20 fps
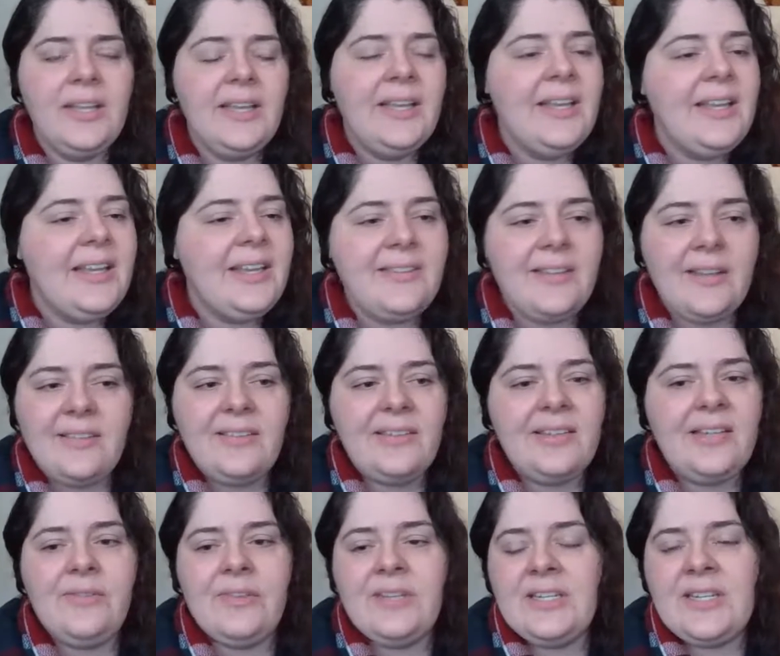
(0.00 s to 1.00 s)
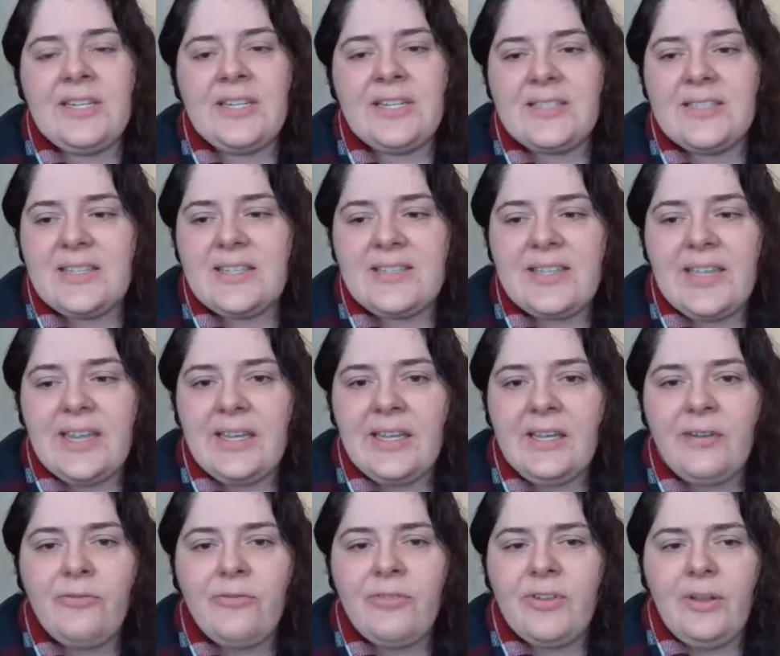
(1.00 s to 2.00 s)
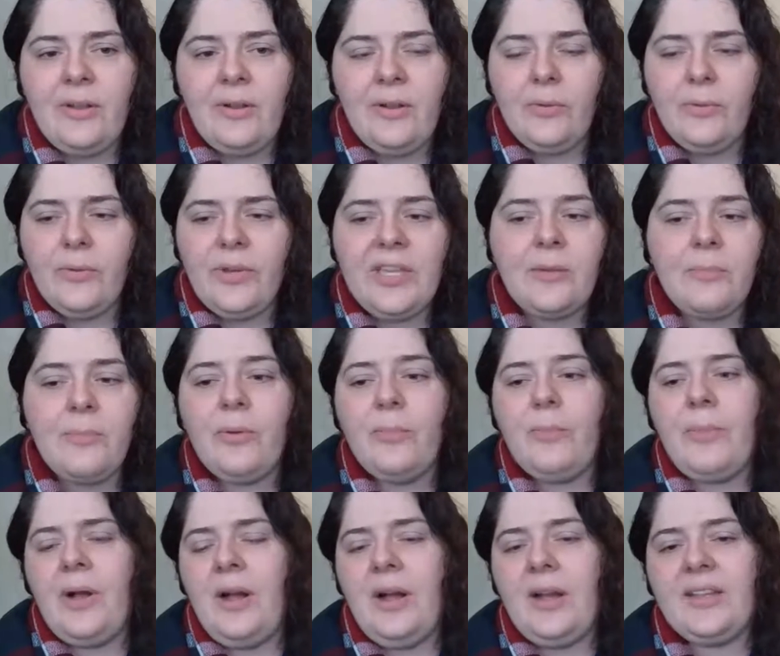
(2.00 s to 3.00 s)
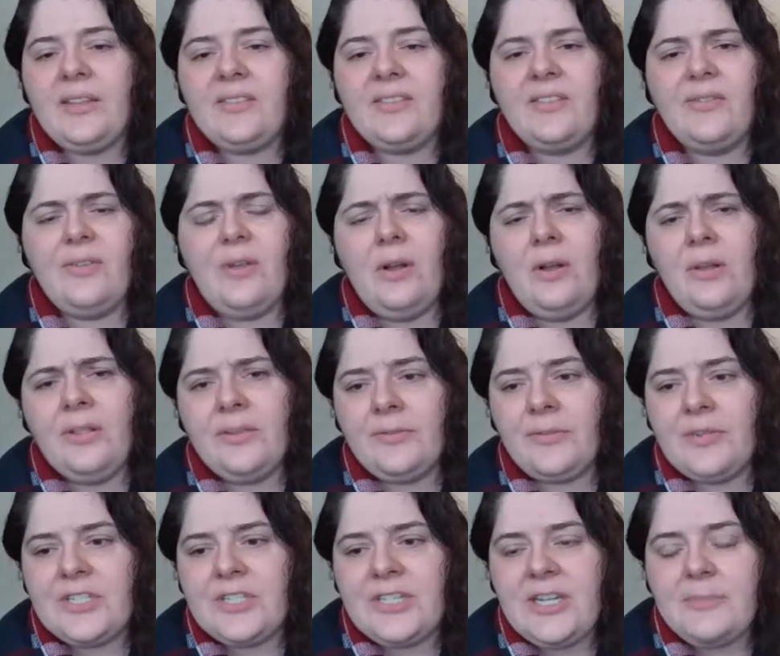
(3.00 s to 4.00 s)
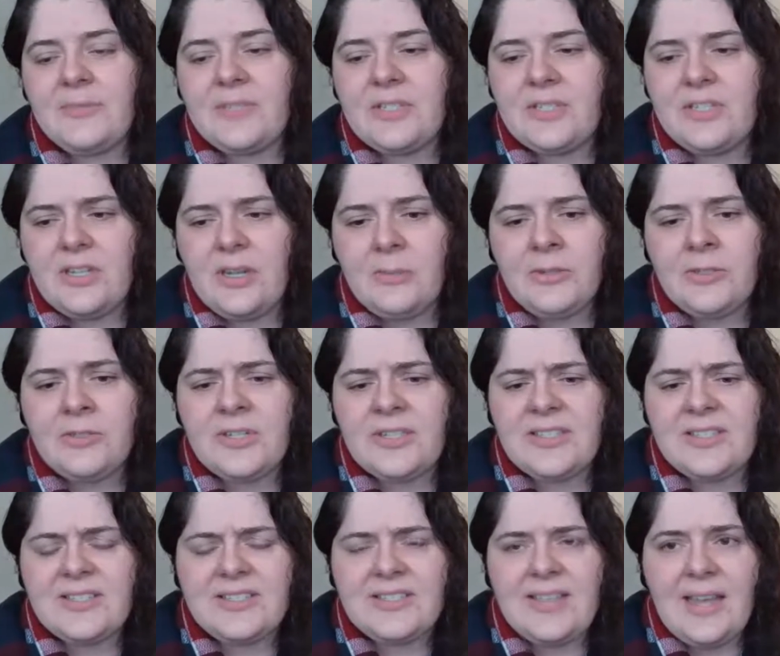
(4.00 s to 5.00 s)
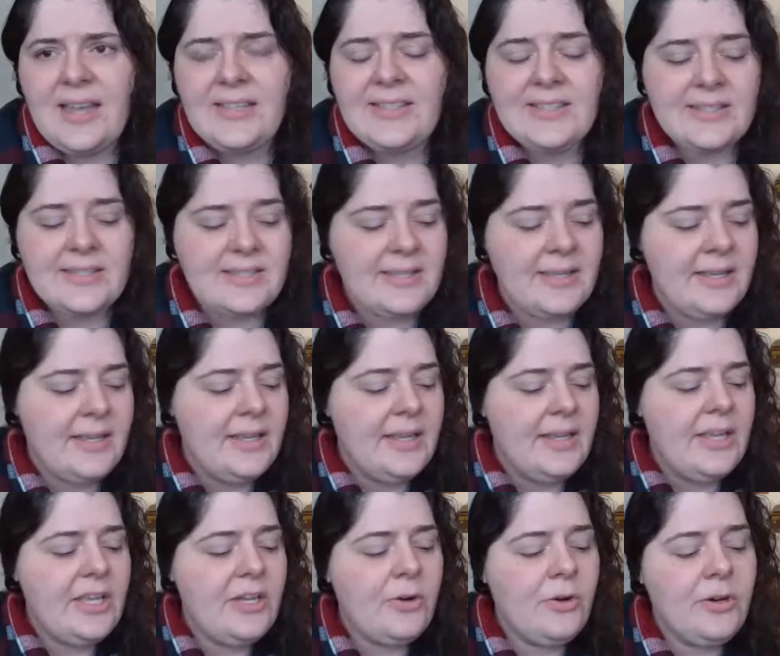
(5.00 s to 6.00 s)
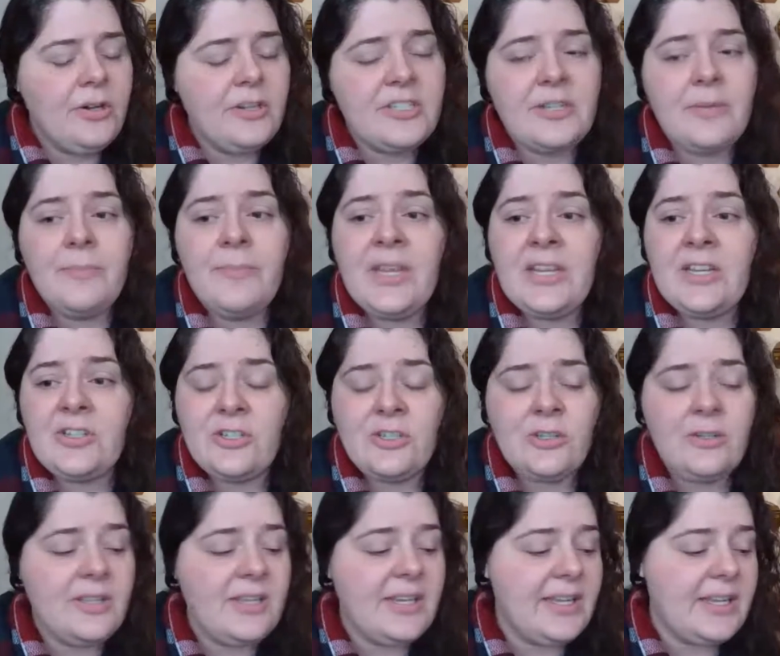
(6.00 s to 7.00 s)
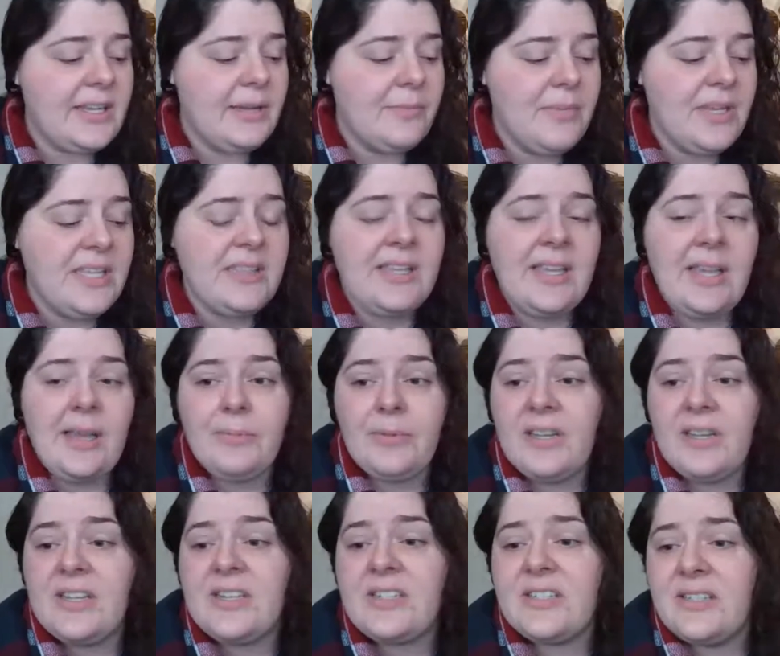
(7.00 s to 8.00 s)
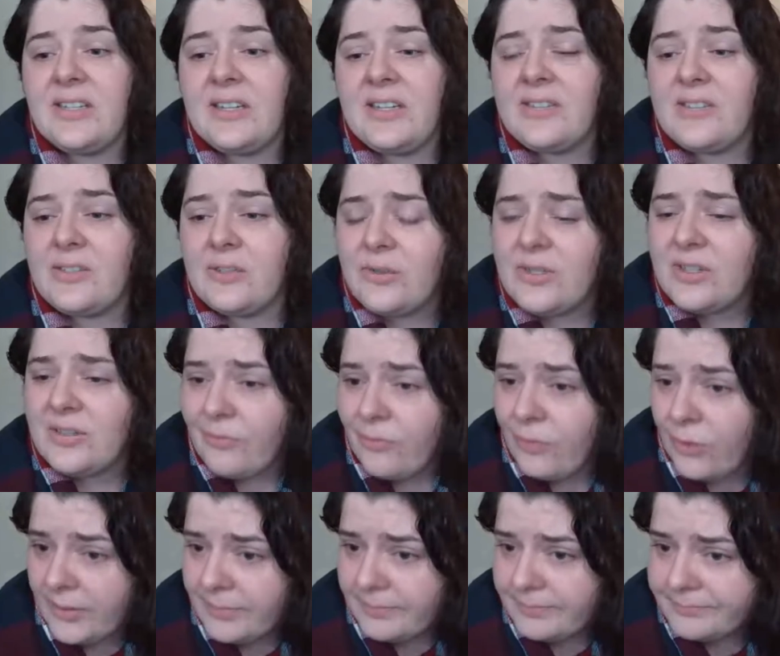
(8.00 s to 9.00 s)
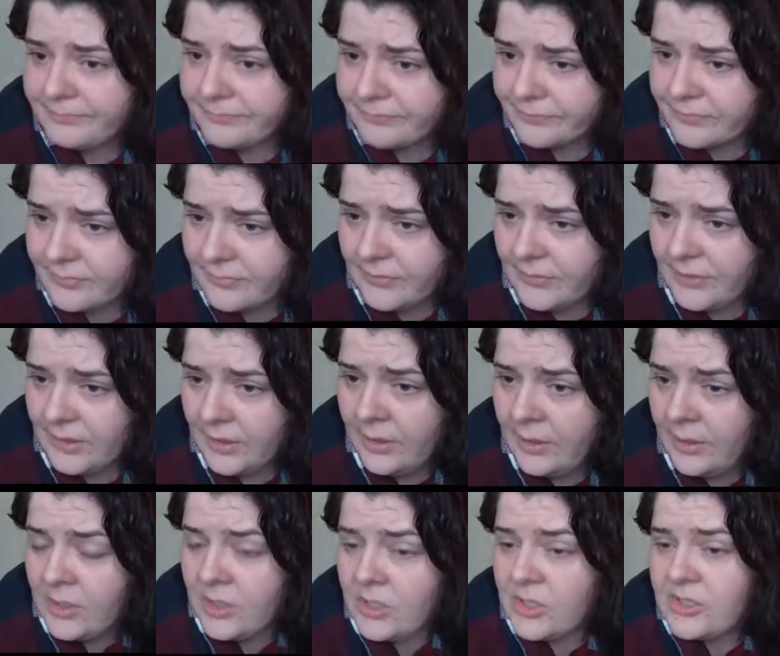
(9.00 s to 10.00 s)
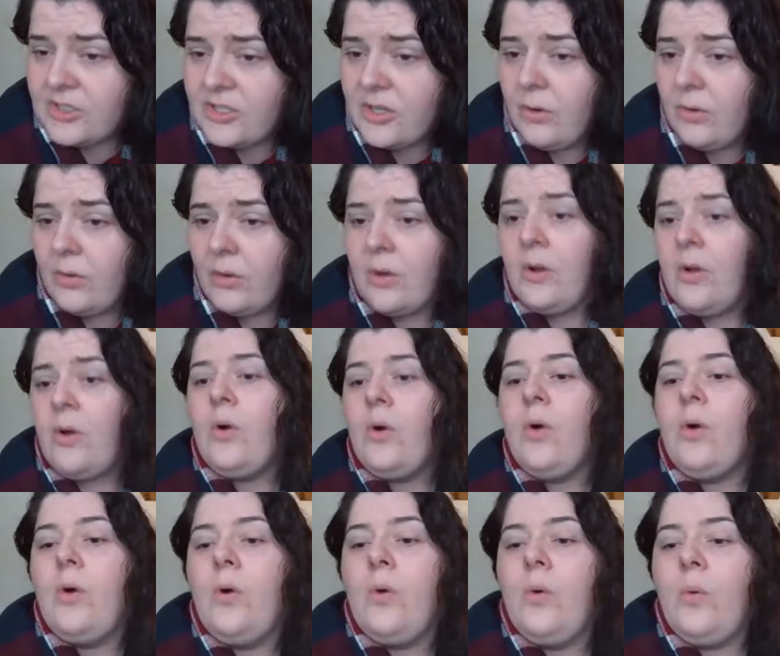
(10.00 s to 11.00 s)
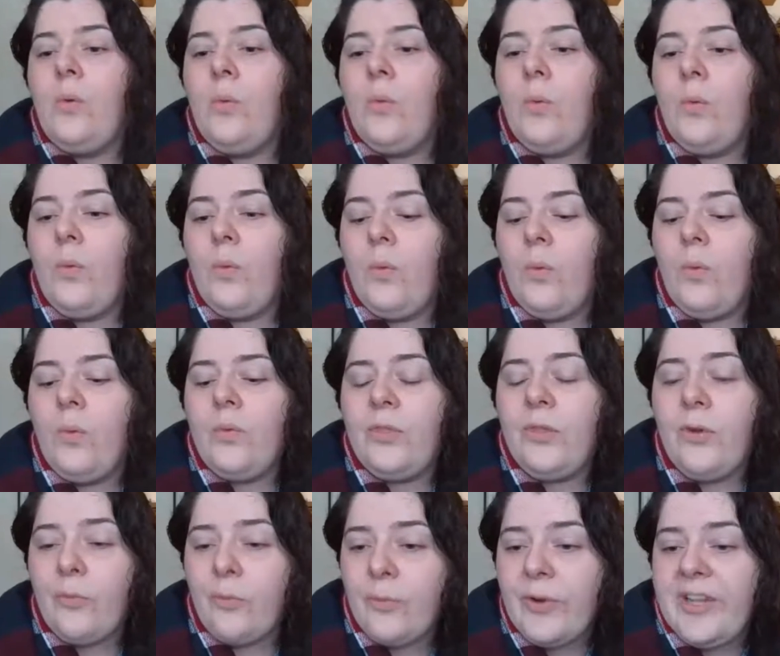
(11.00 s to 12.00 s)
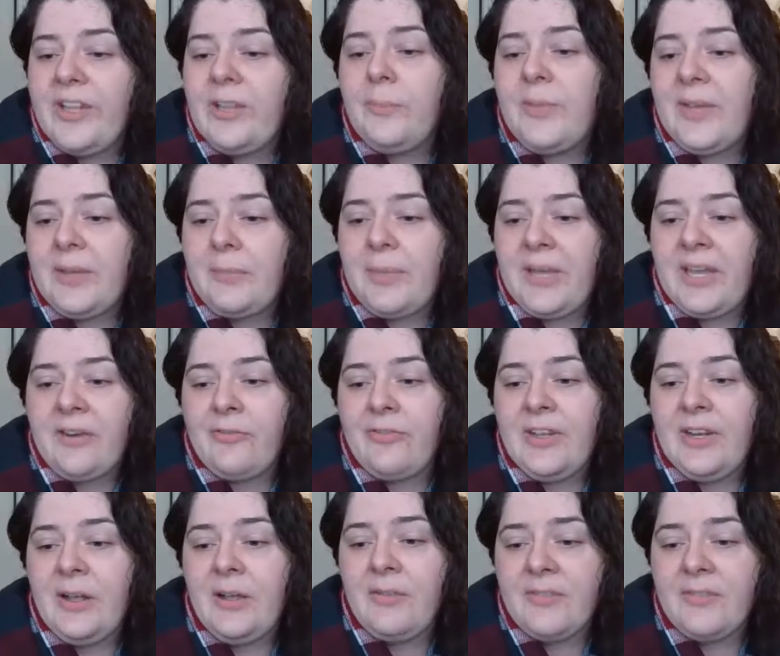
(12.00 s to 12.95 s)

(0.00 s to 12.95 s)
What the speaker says: It doesn't even need a zigzag infill. We can put pockets of all different shapes and geometries and sizes in order to make sure that it can meet the application that it's suited for. So the real big benefit of